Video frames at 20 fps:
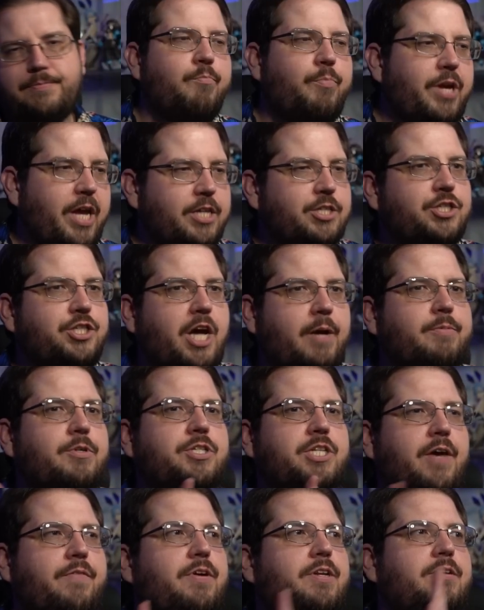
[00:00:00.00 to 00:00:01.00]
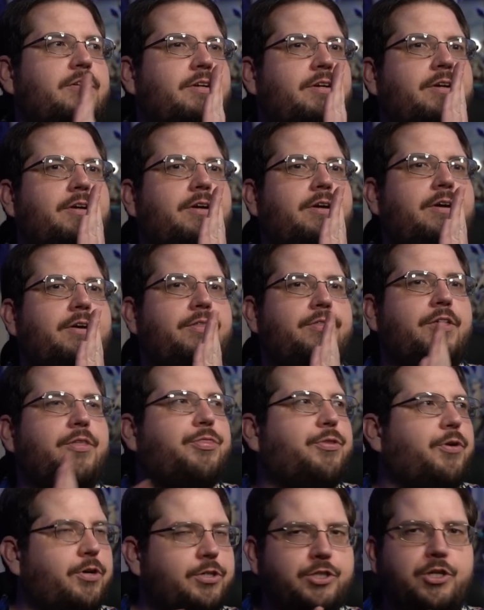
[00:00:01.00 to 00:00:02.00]
But yes, Chapter 7, the
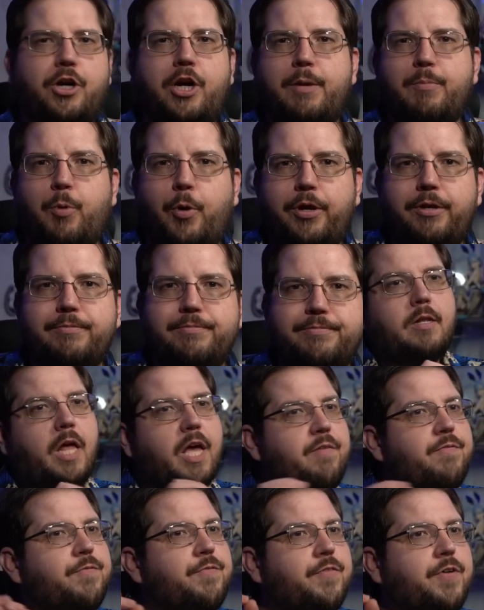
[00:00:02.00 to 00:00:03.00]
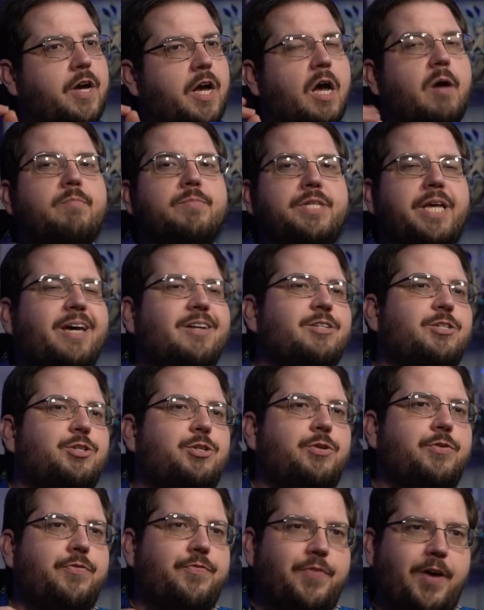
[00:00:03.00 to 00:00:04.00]
third turning point. Life comes at
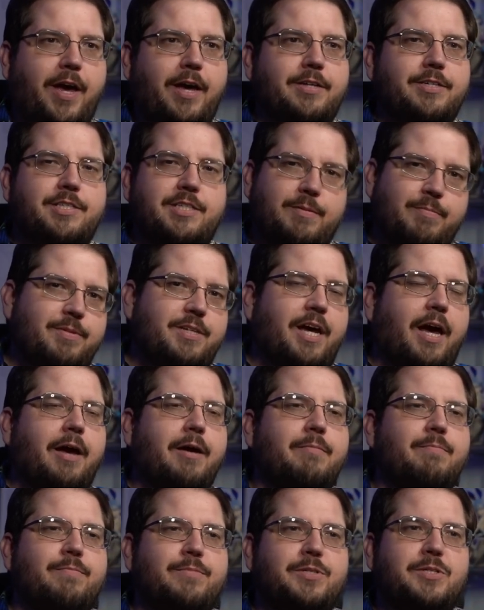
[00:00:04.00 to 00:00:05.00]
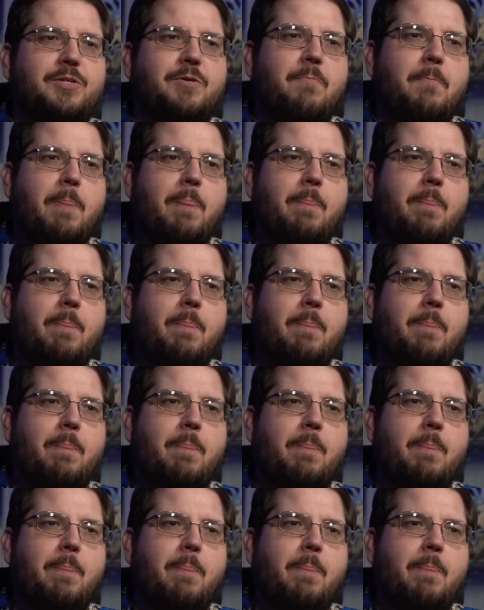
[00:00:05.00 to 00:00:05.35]
you fast sometimes.